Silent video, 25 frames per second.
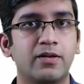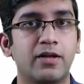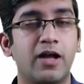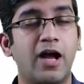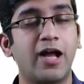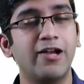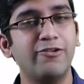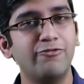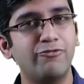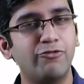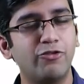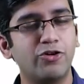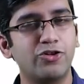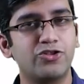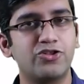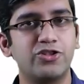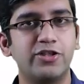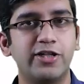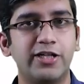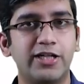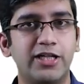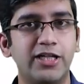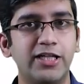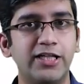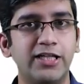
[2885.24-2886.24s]

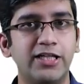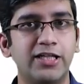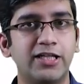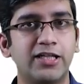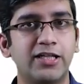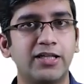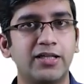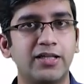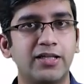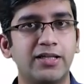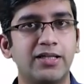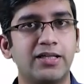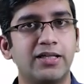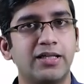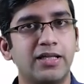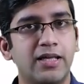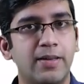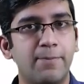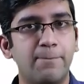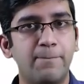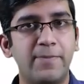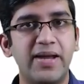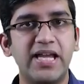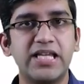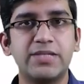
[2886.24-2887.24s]
Unfortunately,
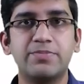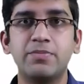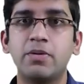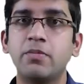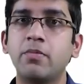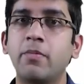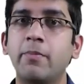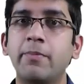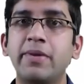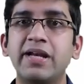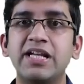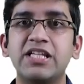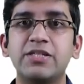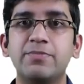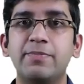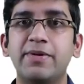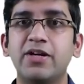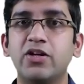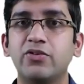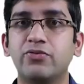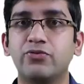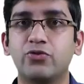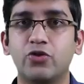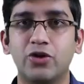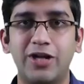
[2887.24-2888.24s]
basement membrane is made
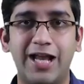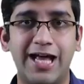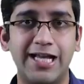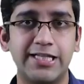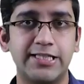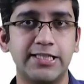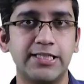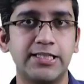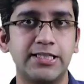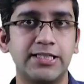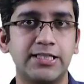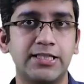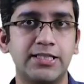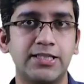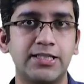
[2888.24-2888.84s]
of collagen.